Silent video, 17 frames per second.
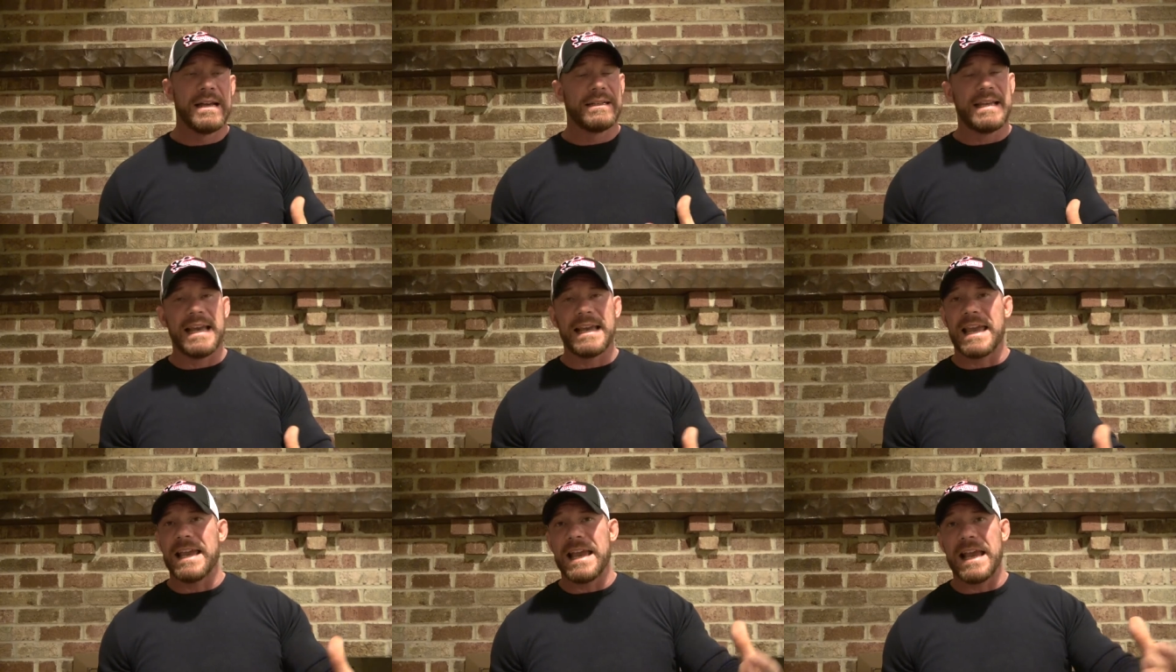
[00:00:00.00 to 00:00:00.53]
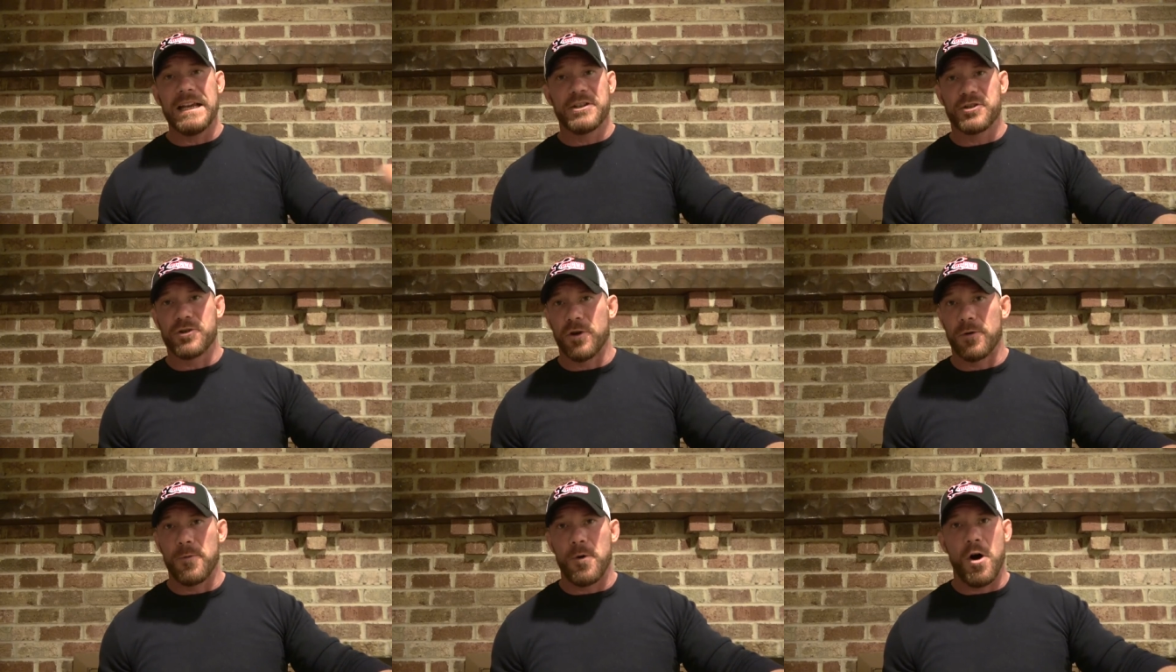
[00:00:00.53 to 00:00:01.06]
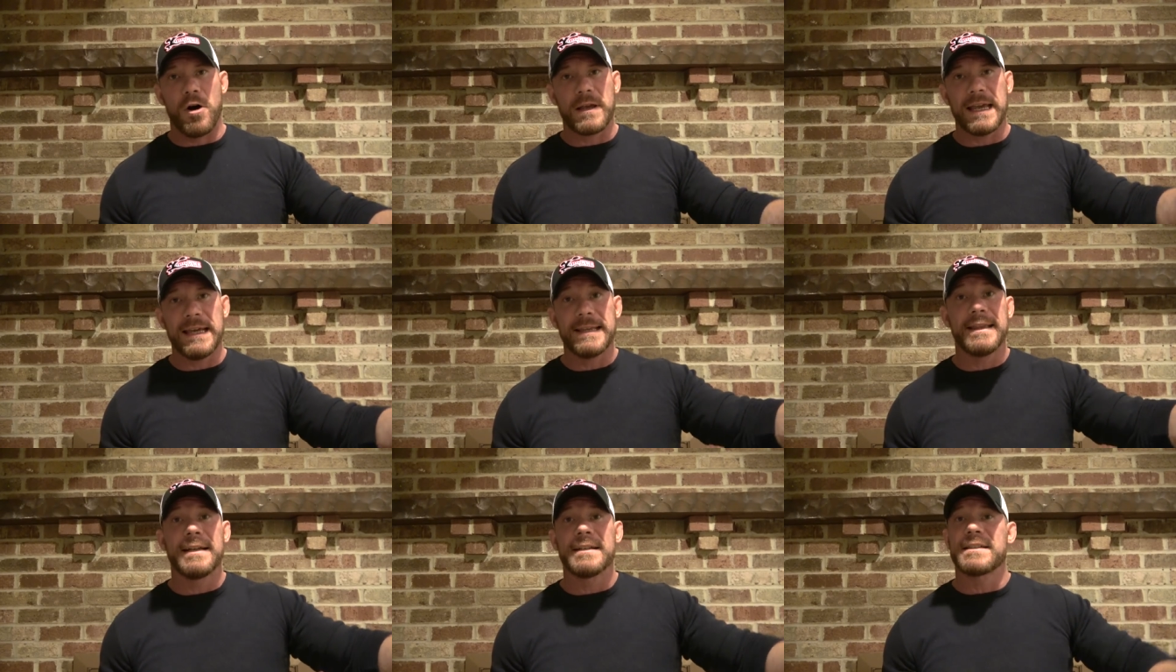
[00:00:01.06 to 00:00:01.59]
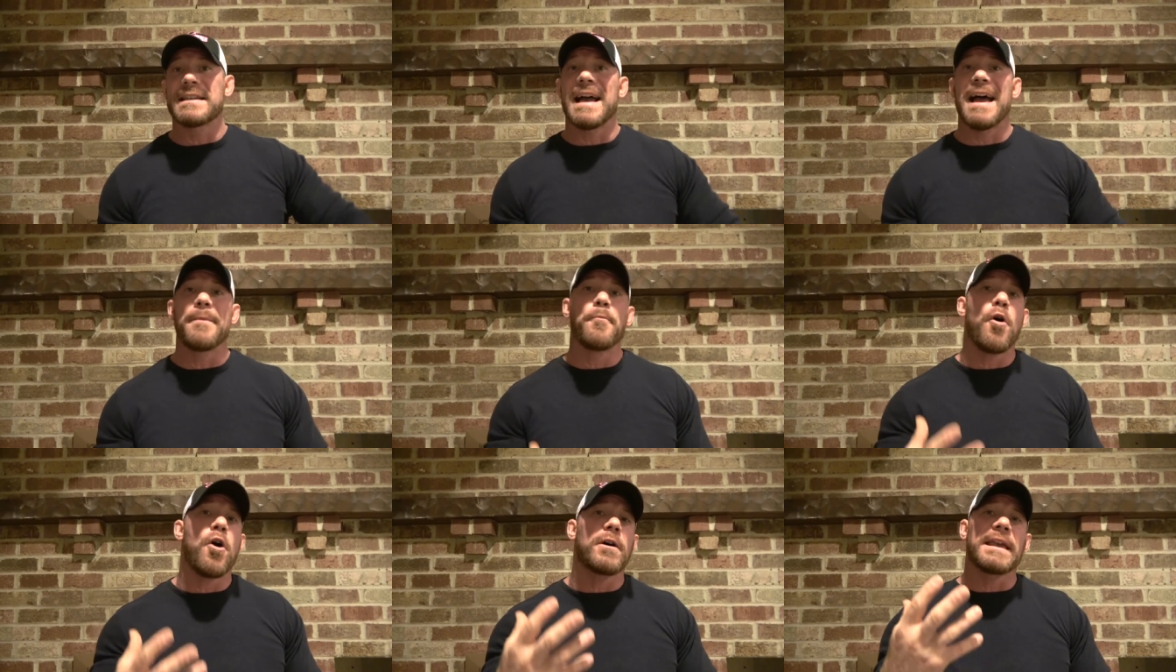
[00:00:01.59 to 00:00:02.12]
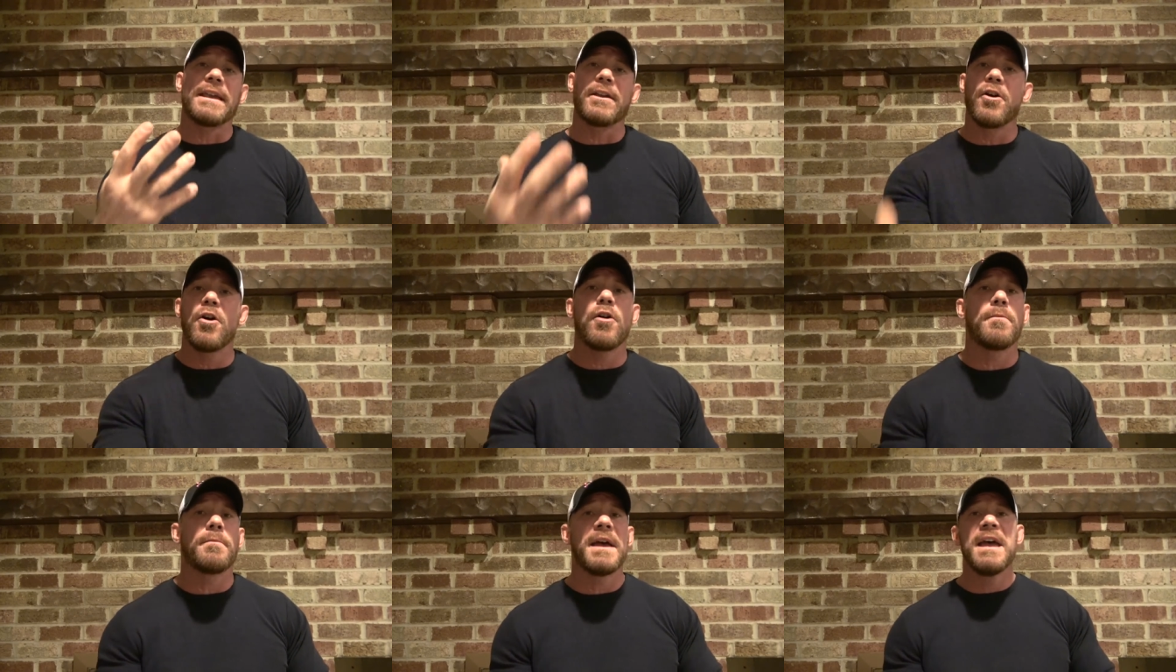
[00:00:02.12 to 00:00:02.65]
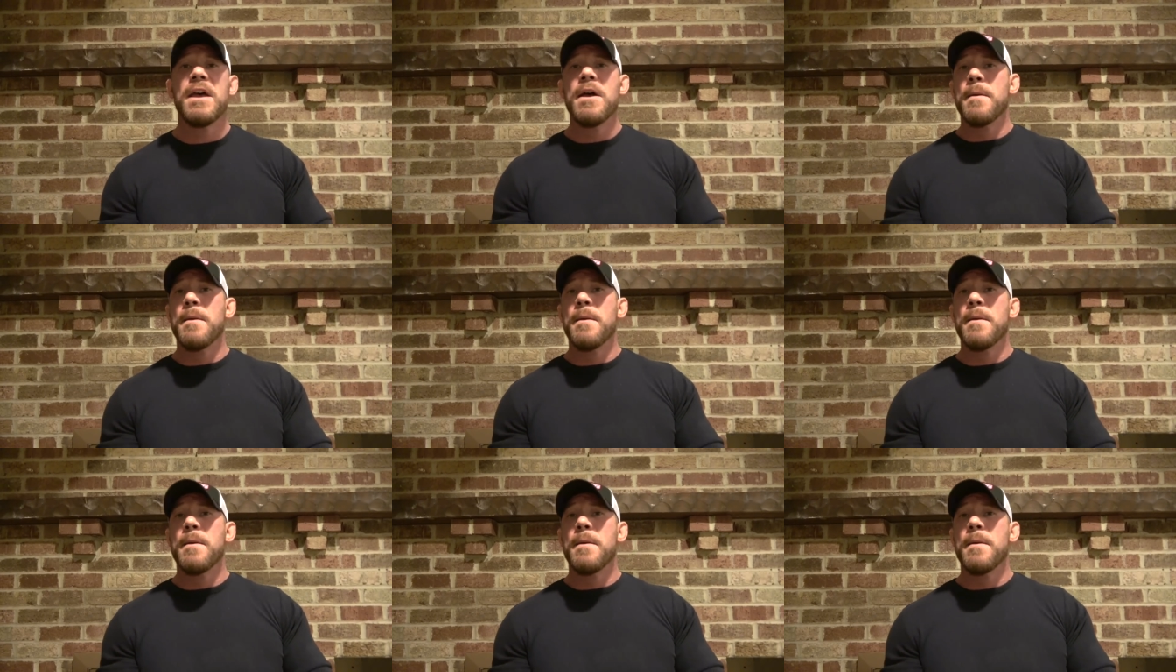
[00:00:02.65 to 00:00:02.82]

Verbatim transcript: Taking a short walk at lunchtime, walking home,